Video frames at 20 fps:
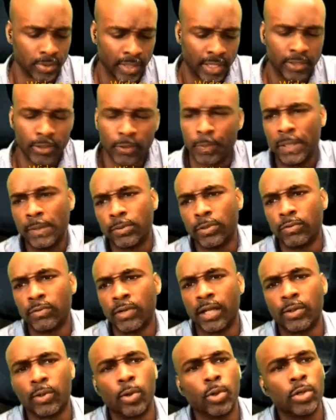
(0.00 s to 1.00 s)
I know people who
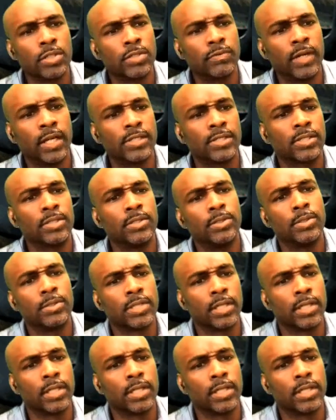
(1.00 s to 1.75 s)
run horse rescues.